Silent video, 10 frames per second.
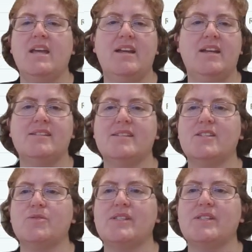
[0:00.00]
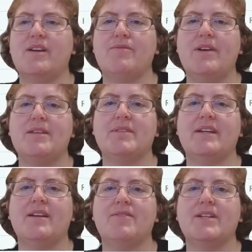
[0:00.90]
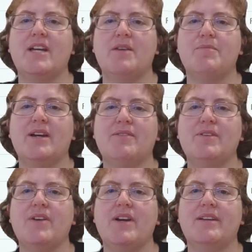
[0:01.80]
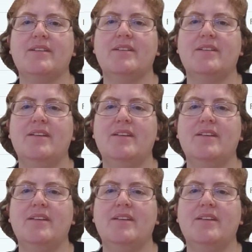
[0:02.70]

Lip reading: And since it was done randomly, every time I rerun